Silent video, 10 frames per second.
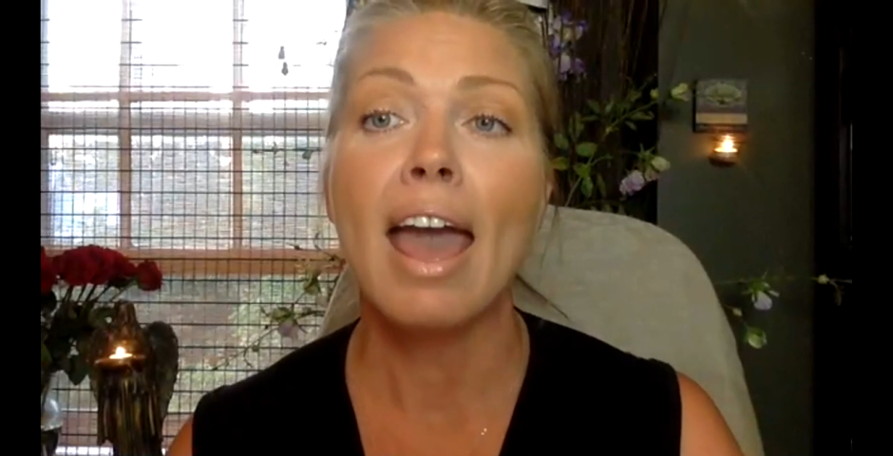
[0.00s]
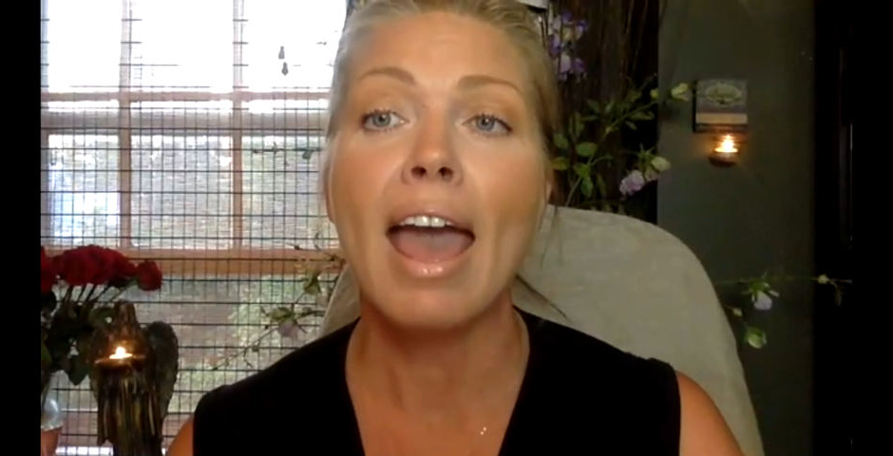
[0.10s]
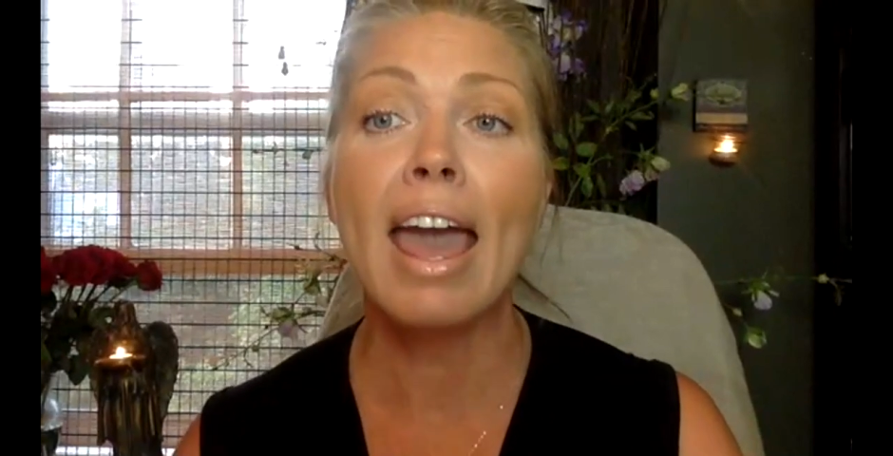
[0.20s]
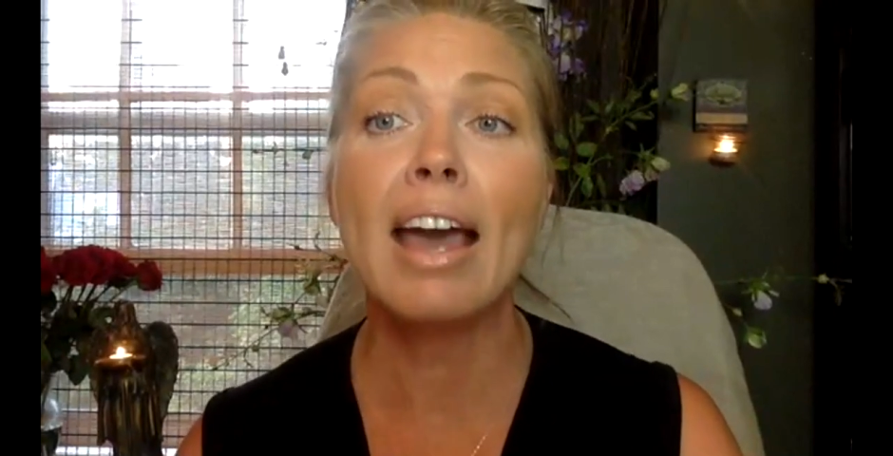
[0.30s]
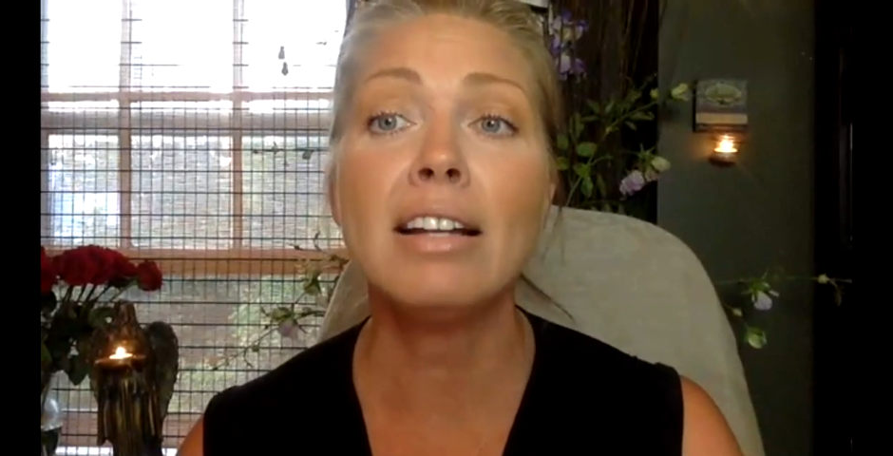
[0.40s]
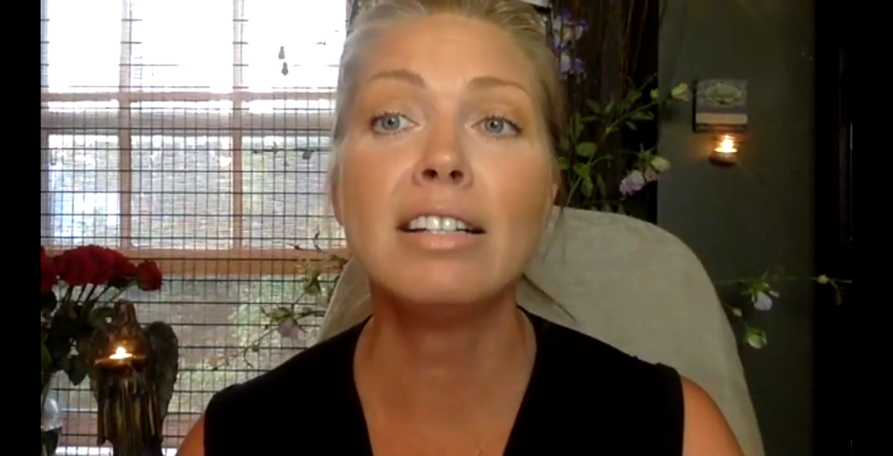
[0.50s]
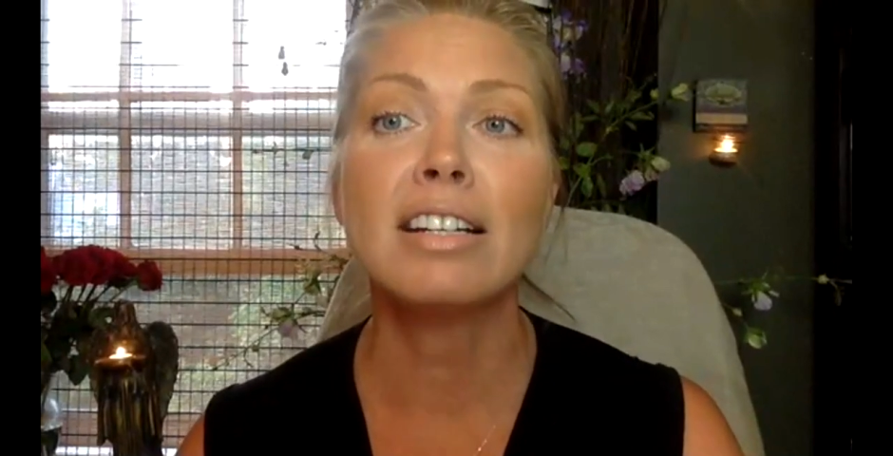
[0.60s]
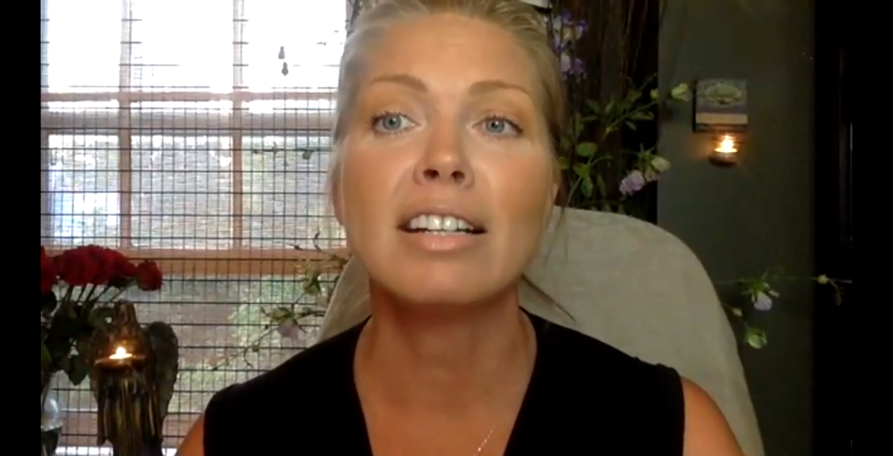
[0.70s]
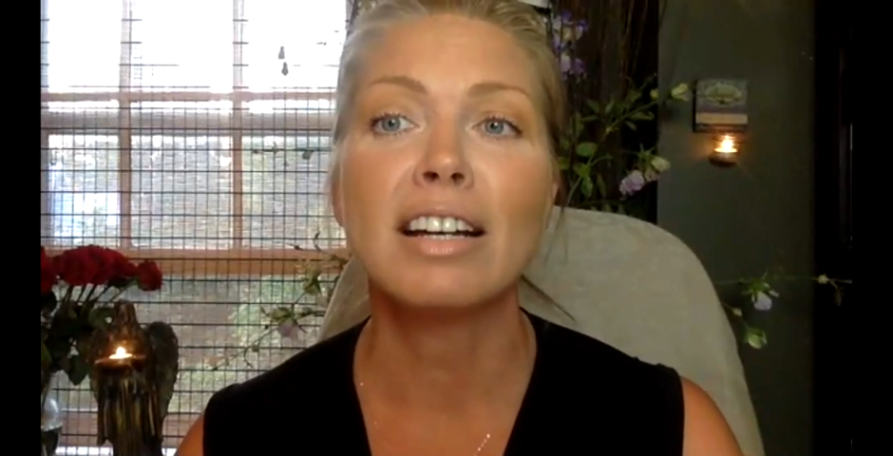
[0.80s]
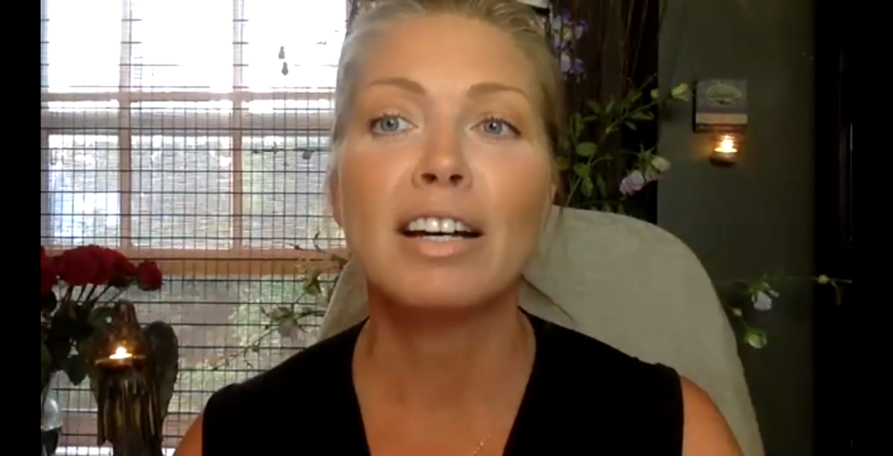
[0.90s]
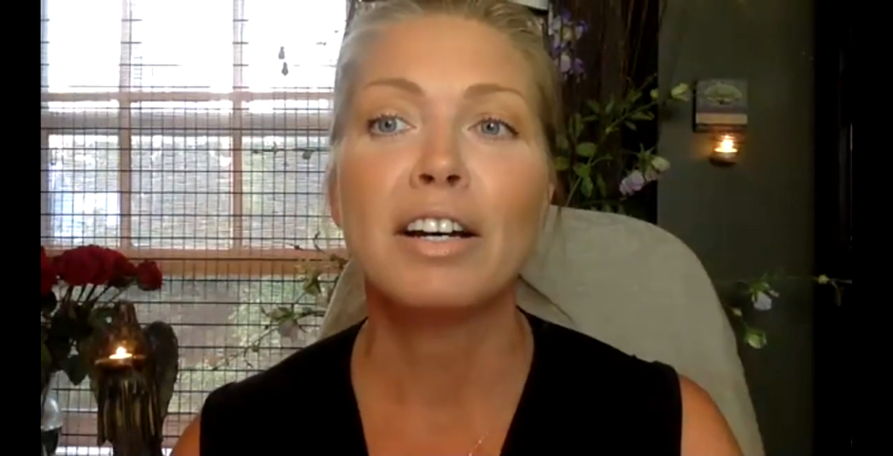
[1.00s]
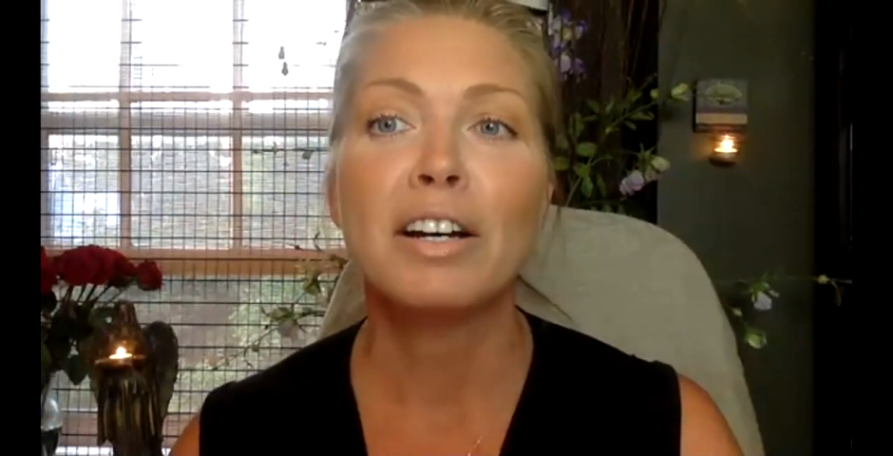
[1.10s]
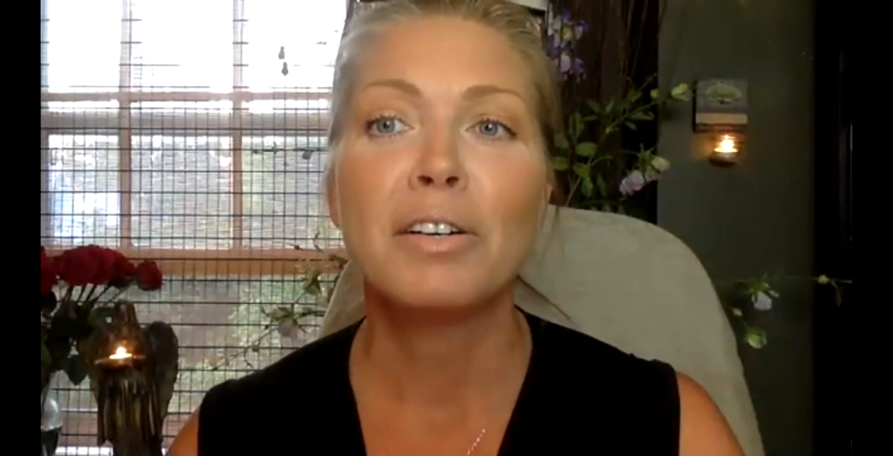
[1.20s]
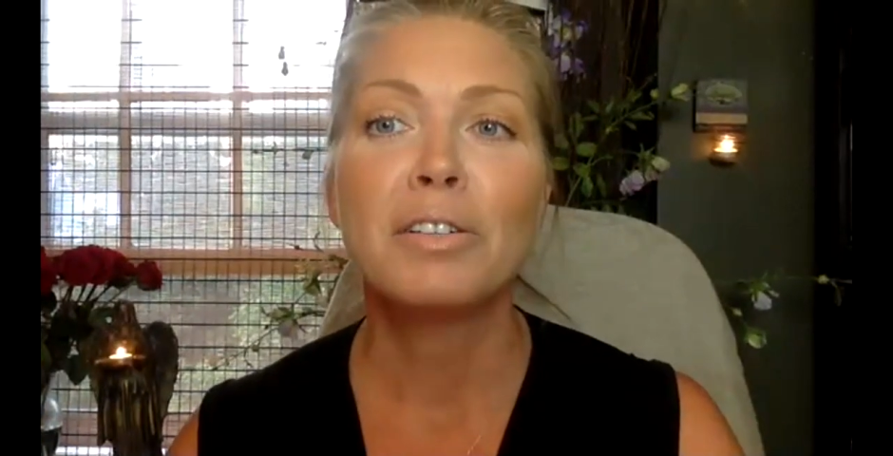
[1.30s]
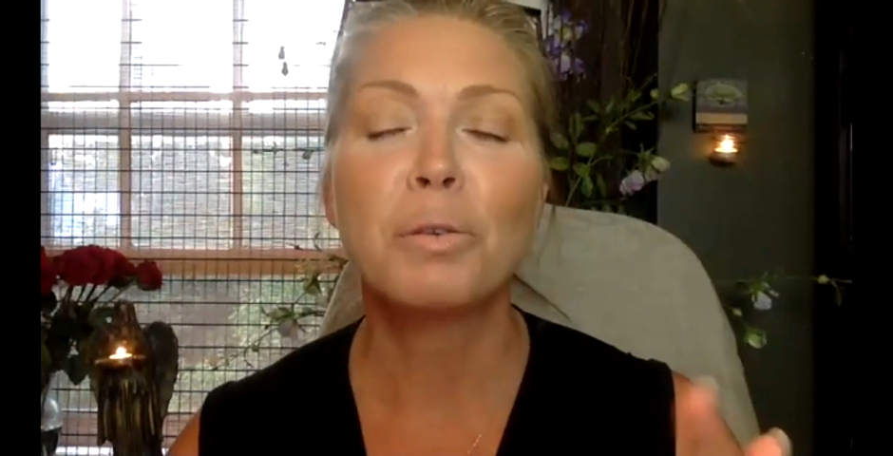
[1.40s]
and
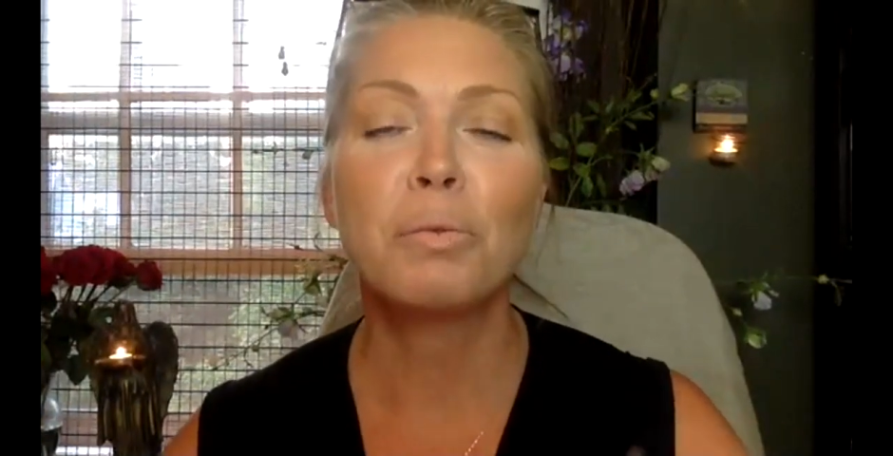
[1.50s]
to